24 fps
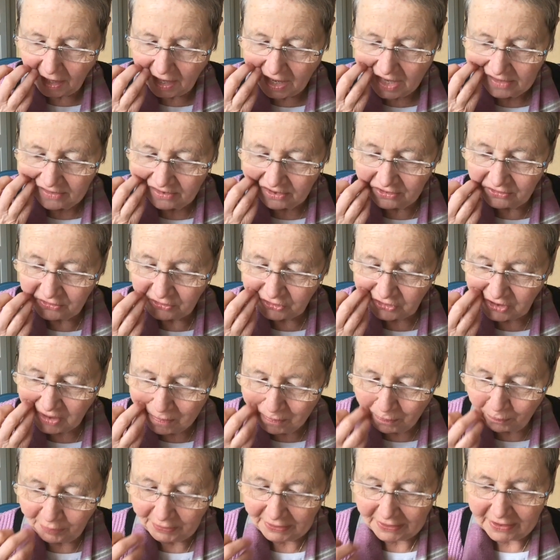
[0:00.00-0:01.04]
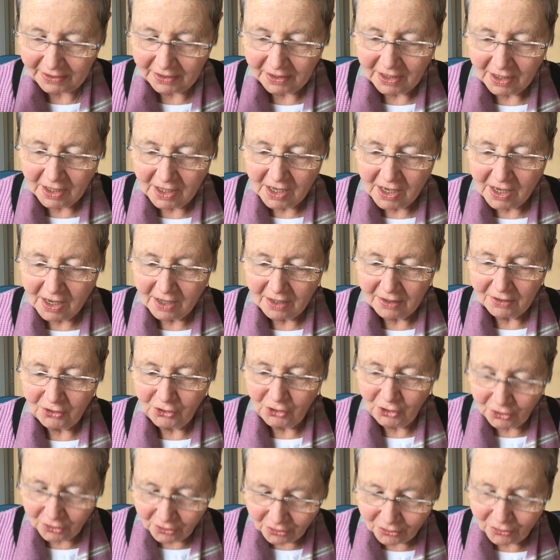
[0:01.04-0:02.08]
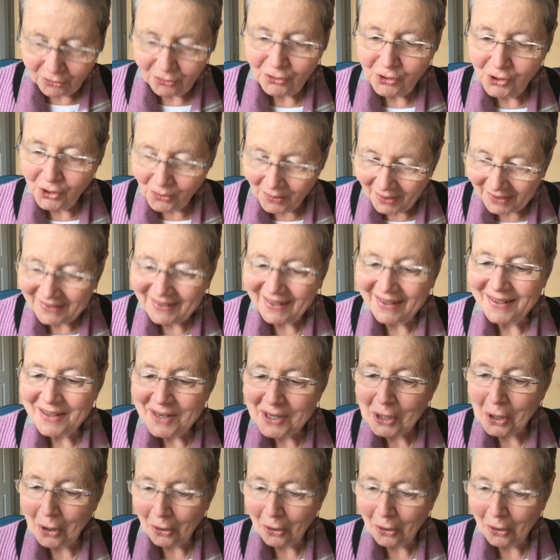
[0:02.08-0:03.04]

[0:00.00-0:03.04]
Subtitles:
It is simply you are getting